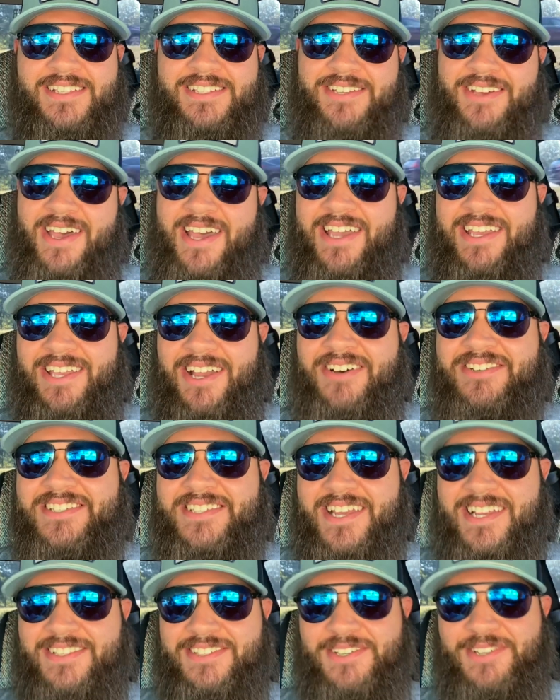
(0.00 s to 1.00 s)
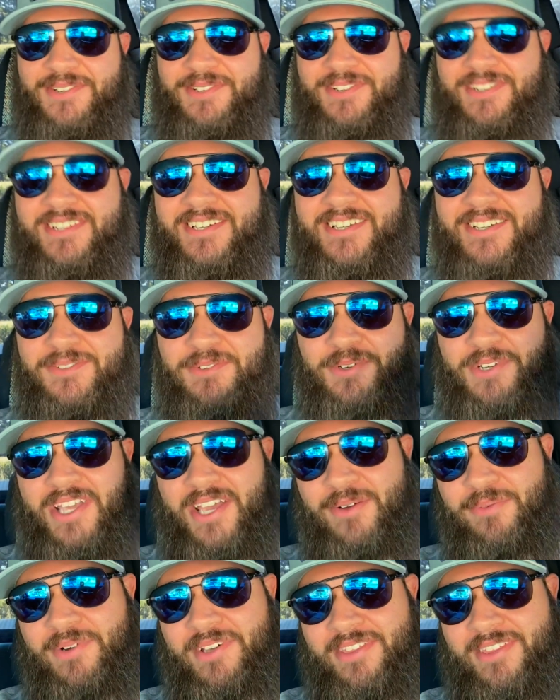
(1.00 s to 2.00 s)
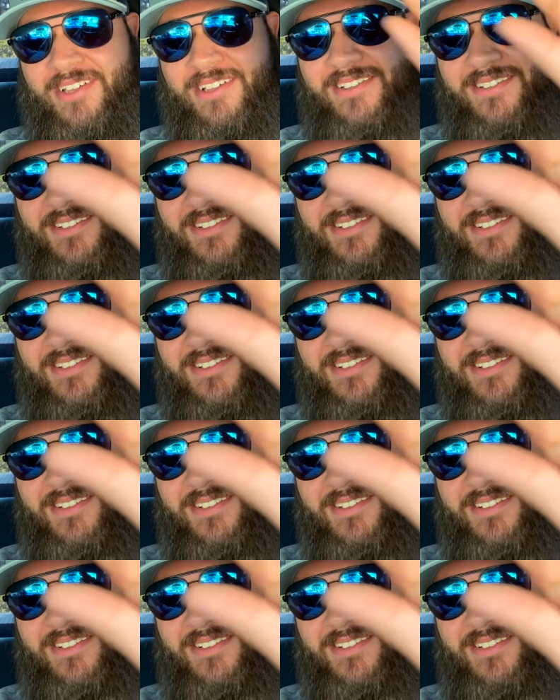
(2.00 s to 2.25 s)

So hey, y'all stay tuned. We'll get with it.